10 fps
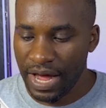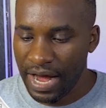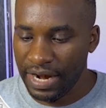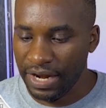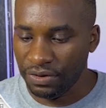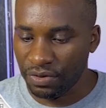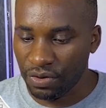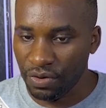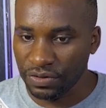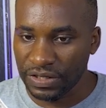and then you
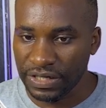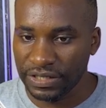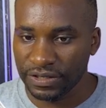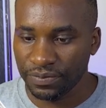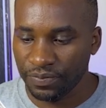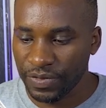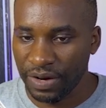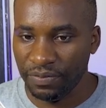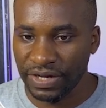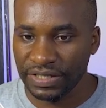close this
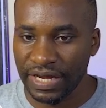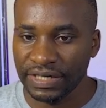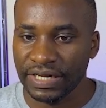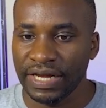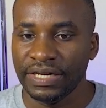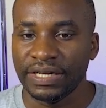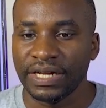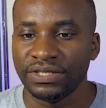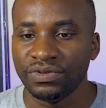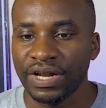and press enter. It
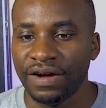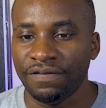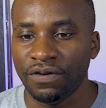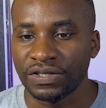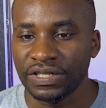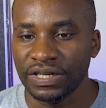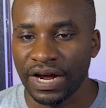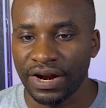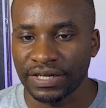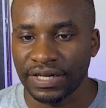tells you there are 14
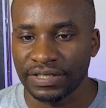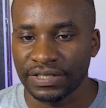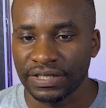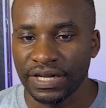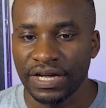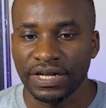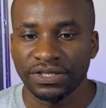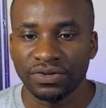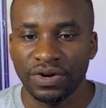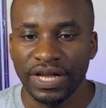characters.
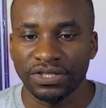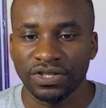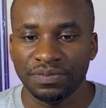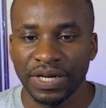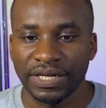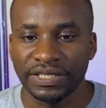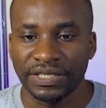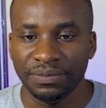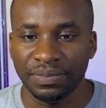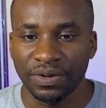So let's just make it
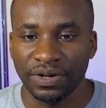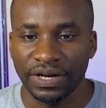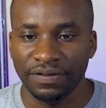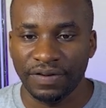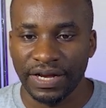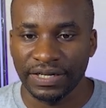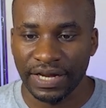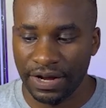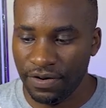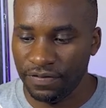simple. If I
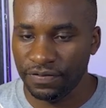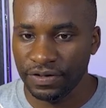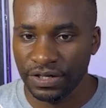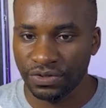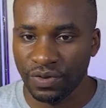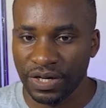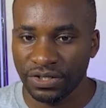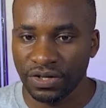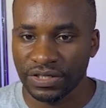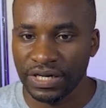take off this one,
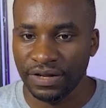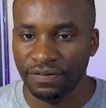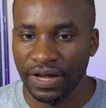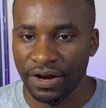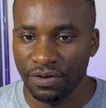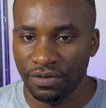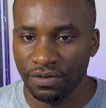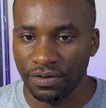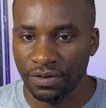just leave hello,